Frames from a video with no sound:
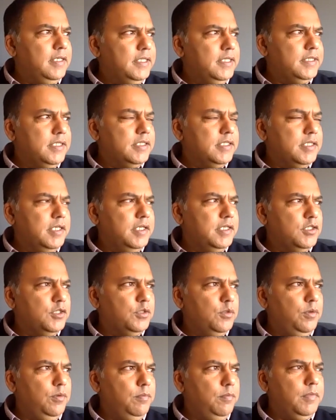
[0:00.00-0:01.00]
As I say,
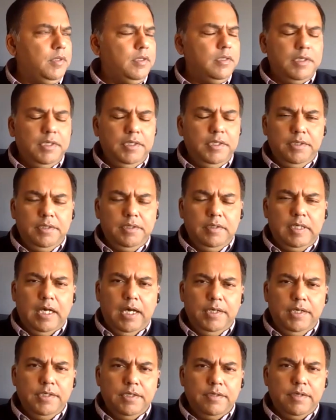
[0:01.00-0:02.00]
so uh,
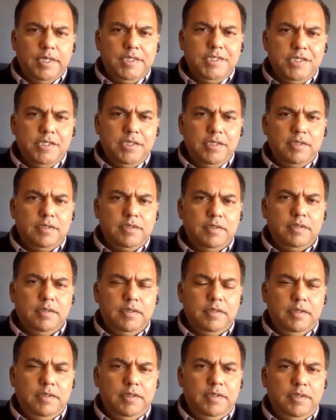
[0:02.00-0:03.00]
underwriting
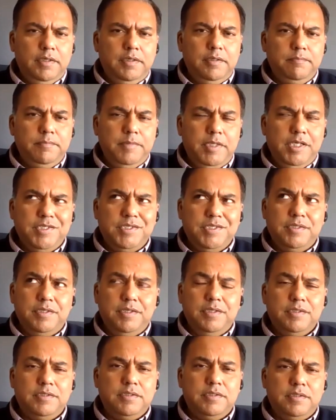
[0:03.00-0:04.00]
uh, is
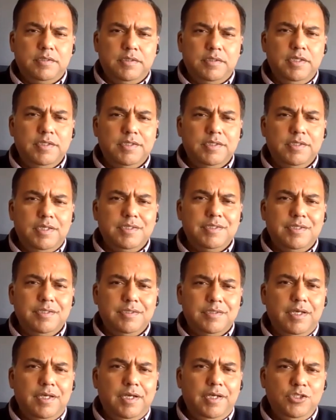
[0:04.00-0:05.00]
is is is the
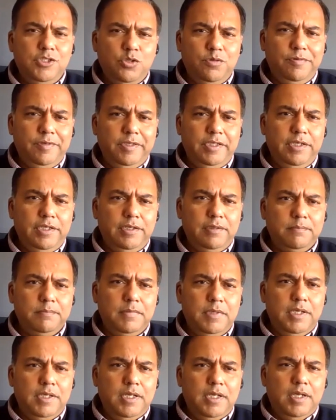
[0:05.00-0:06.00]
science over here,
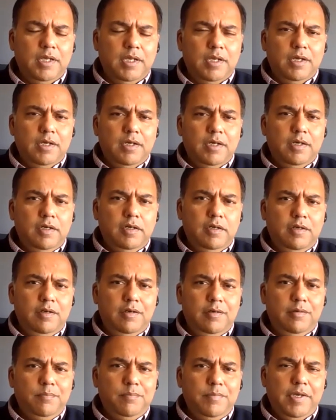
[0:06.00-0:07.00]
hmm.
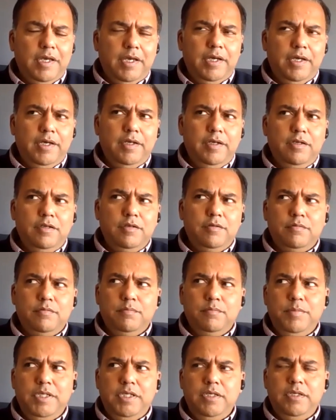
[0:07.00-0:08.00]
Uh, and
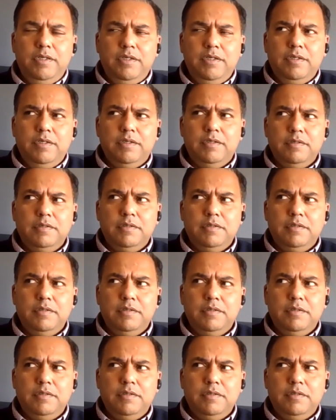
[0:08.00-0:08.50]
being,